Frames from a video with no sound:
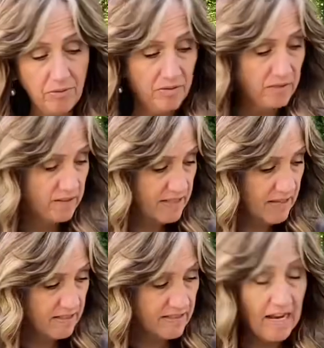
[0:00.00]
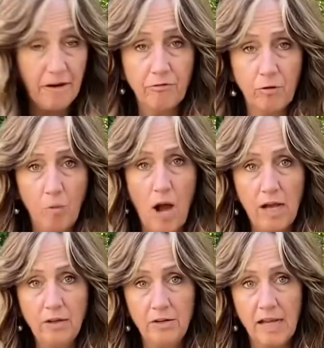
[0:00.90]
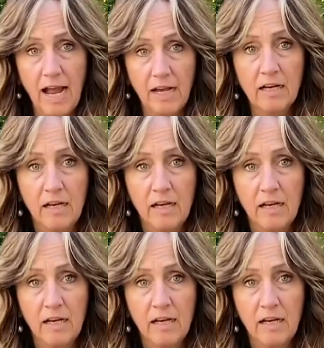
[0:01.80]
these tend to stay for a while and they add